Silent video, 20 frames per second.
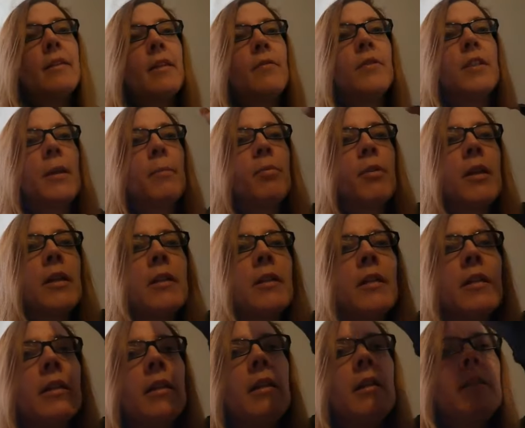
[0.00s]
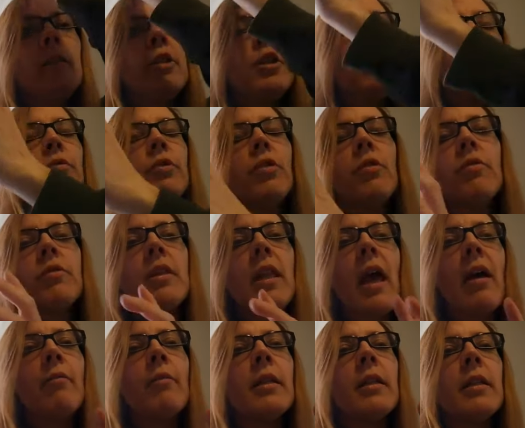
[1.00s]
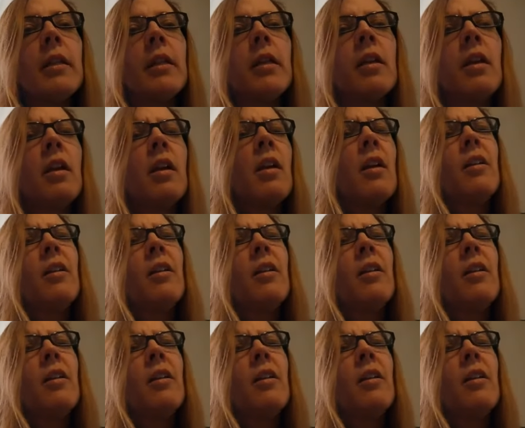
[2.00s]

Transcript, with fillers: They've separated it into, so there's not really,